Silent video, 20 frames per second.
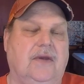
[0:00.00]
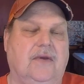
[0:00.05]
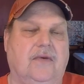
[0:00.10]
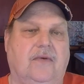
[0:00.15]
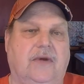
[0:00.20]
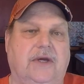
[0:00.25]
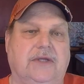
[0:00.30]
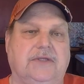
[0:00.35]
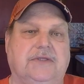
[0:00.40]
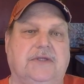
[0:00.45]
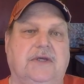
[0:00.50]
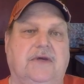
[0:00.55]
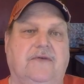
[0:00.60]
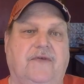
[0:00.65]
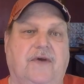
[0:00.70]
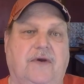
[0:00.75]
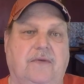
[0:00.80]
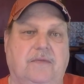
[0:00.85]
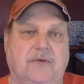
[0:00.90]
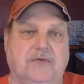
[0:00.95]
Well, that stuff
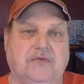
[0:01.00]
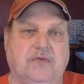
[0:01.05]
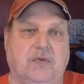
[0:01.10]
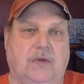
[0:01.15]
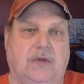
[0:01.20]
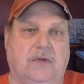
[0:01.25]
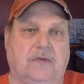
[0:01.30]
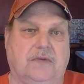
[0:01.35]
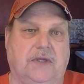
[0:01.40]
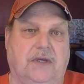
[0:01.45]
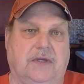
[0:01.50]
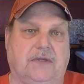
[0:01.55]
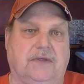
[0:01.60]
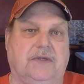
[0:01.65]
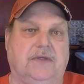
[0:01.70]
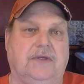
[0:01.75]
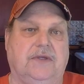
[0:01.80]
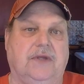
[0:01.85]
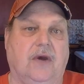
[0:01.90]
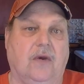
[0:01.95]
almost walked out
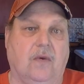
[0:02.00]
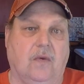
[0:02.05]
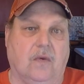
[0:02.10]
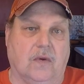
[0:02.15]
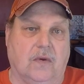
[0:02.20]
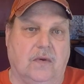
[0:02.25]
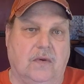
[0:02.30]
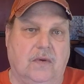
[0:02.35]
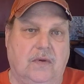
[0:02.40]
the door.